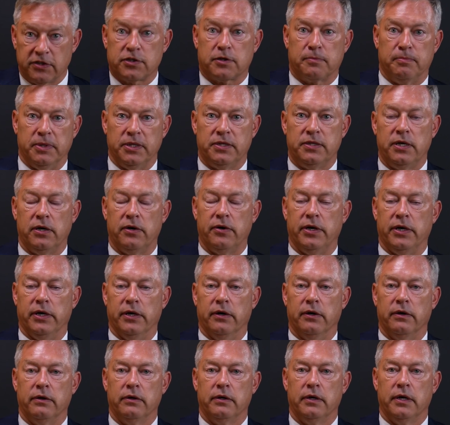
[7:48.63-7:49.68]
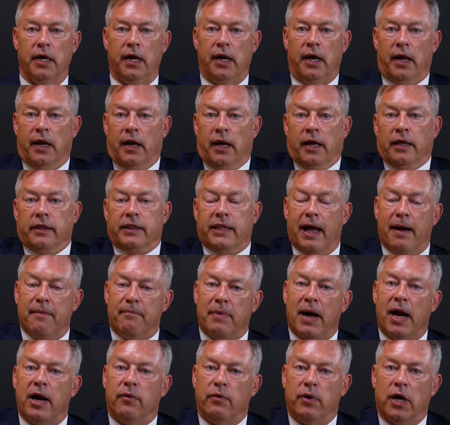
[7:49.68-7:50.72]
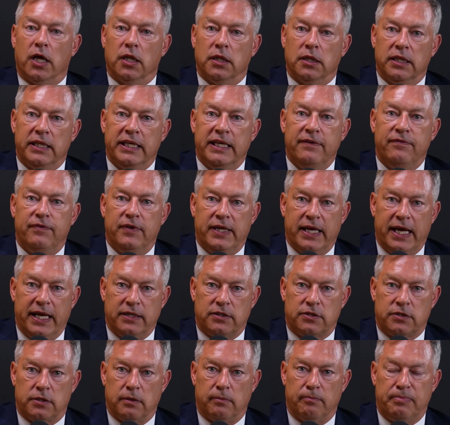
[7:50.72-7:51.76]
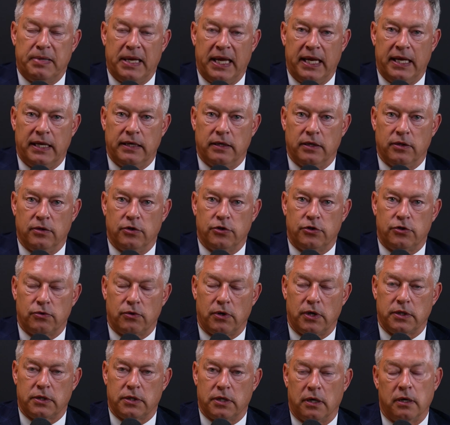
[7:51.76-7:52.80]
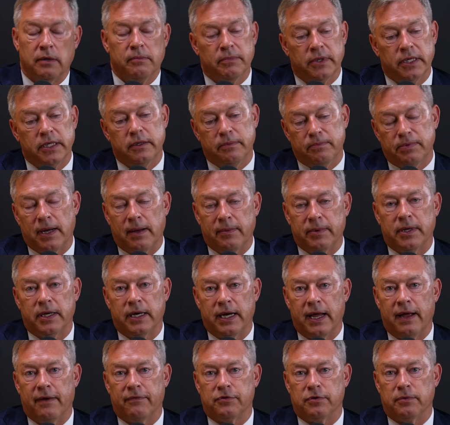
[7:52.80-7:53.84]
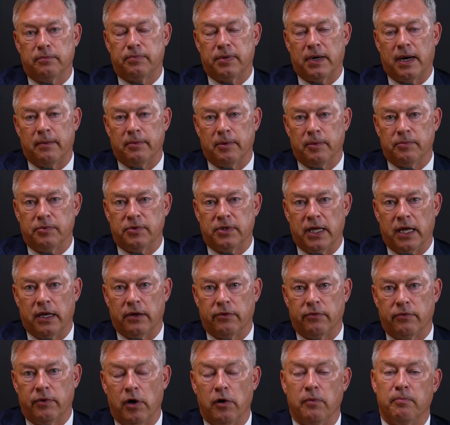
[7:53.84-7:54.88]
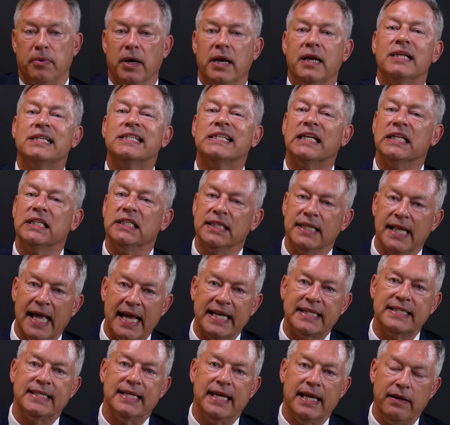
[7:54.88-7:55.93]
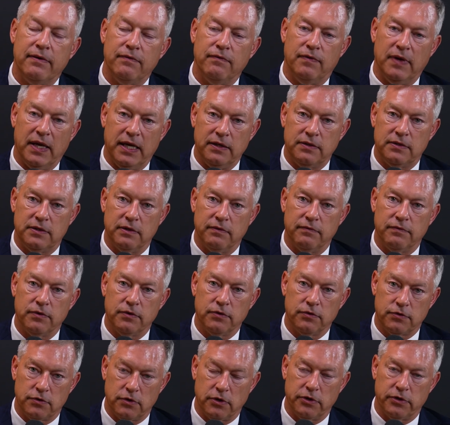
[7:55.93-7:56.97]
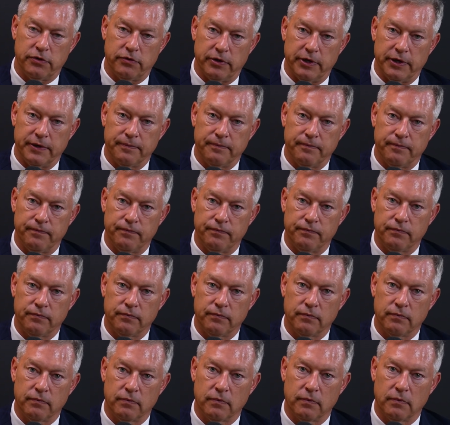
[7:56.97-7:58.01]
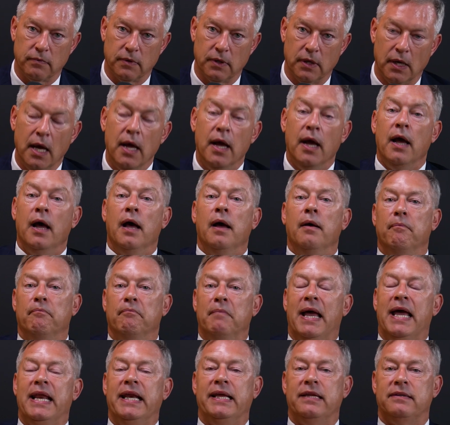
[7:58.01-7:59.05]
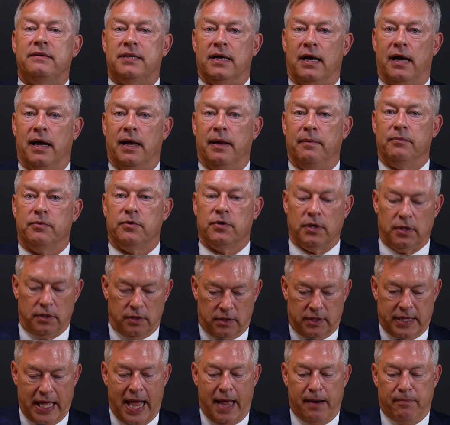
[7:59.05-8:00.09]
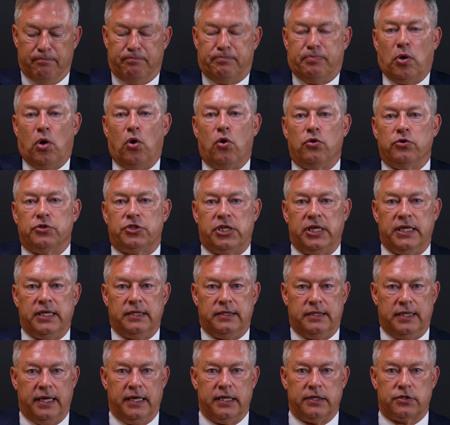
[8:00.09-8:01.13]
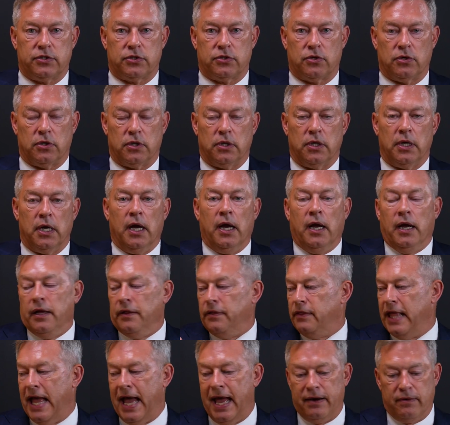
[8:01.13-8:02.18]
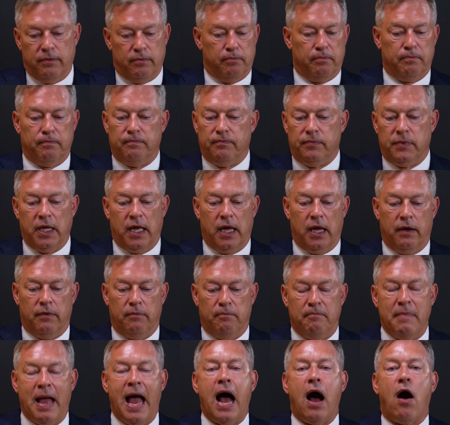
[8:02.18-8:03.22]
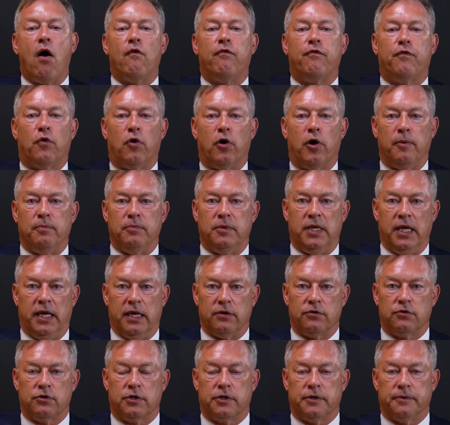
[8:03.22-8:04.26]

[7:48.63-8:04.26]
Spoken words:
material, that might alleviate some pain in the short term, but you're probably going to have some problems down the road. But it's a less invasive surgery. Many times, that bulging disc, that malformed disc,